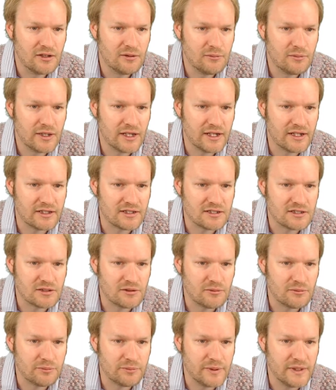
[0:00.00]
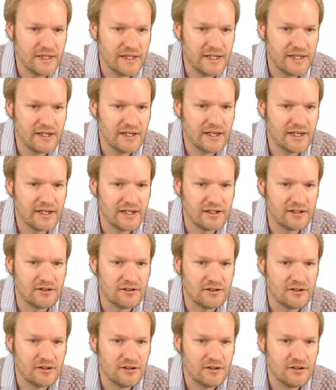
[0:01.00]
plus
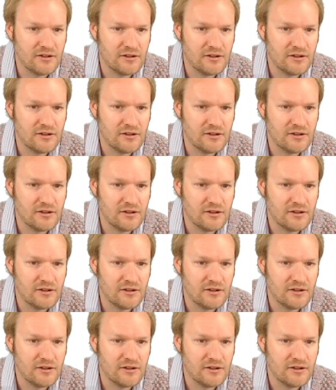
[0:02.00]
bn